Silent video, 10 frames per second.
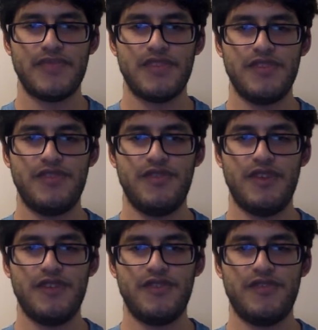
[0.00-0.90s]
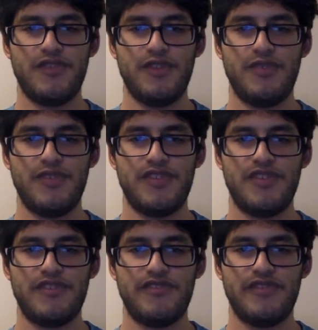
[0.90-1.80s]
The 2020
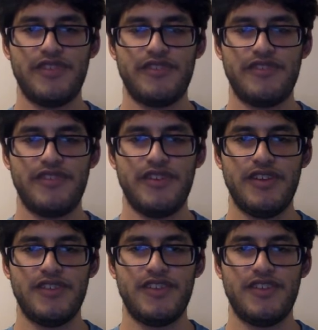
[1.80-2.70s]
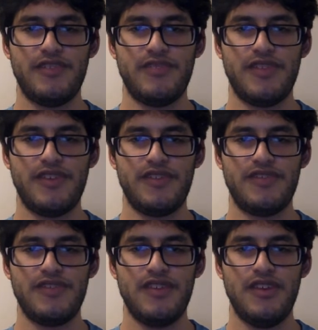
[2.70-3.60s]
presidential election has taken
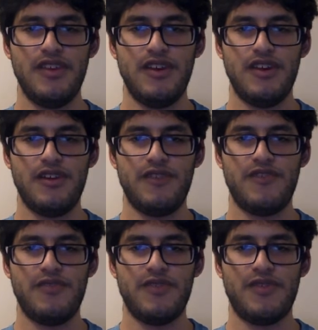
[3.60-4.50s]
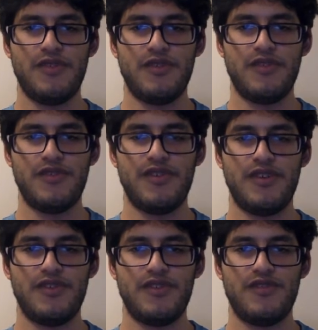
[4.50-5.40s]
place on November 3rd,
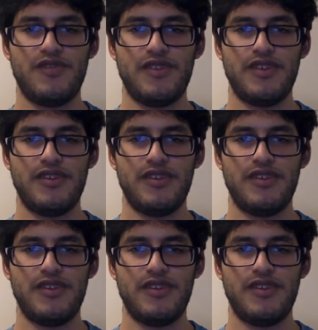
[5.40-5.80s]
2020.